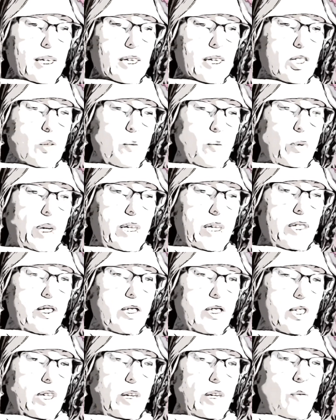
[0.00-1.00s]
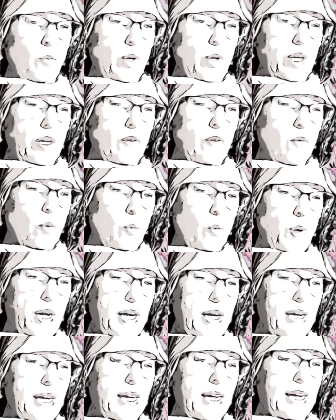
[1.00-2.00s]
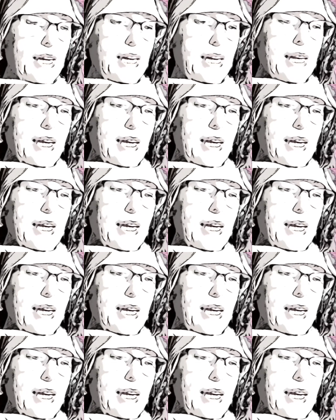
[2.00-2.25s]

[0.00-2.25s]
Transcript: expressed in whatever way